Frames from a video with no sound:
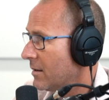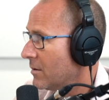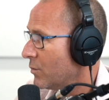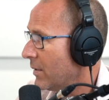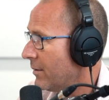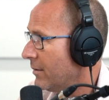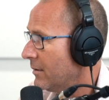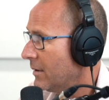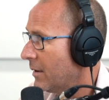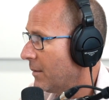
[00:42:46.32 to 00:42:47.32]
tenant with
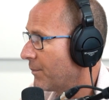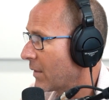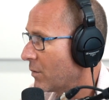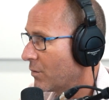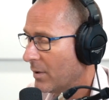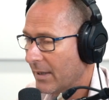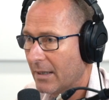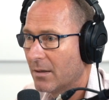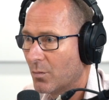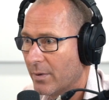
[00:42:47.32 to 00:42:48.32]
the um, with our
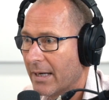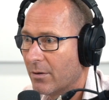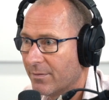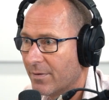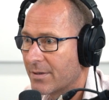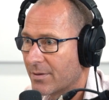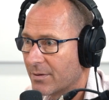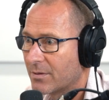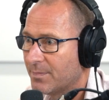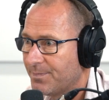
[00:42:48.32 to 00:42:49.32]
yeah. with our
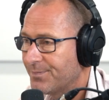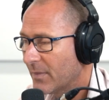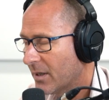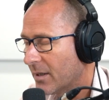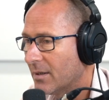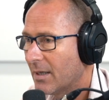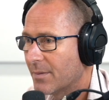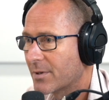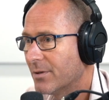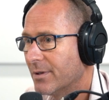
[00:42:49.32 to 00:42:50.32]
investors. Yeah. yeah.
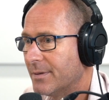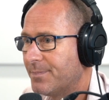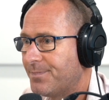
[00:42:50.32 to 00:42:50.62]
absolutely.